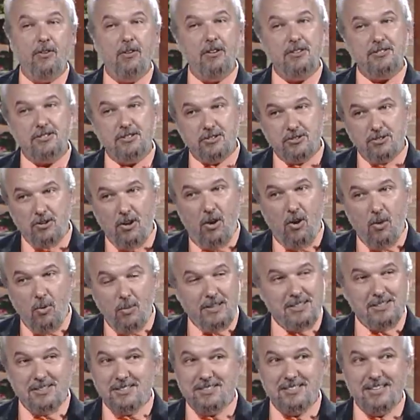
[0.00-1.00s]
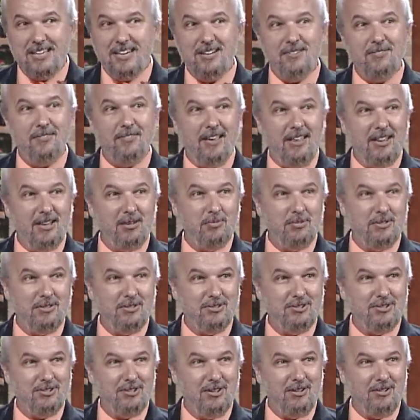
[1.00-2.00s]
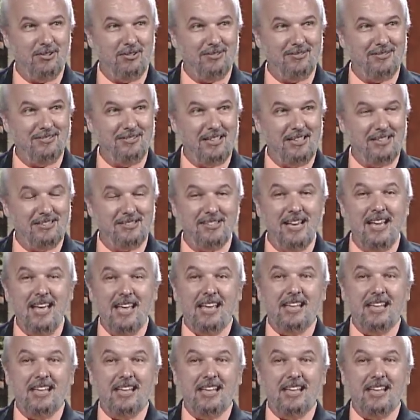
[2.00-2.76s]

course, there's always a seat available. So okay.